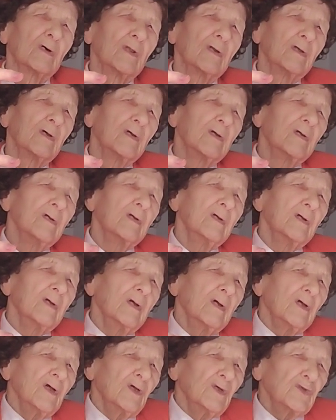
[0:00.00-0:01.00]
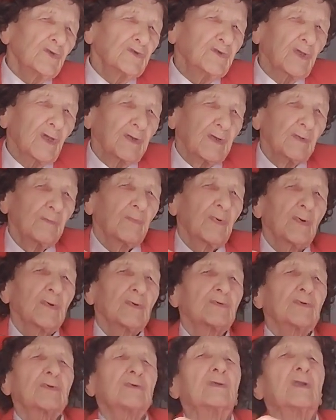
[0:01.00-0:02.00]
not second
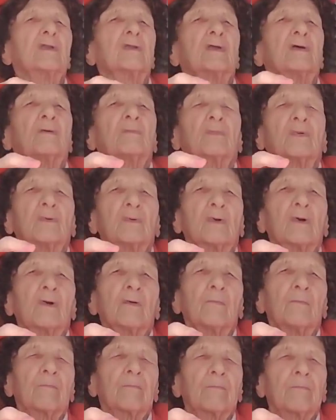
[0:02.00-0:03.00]
person plural.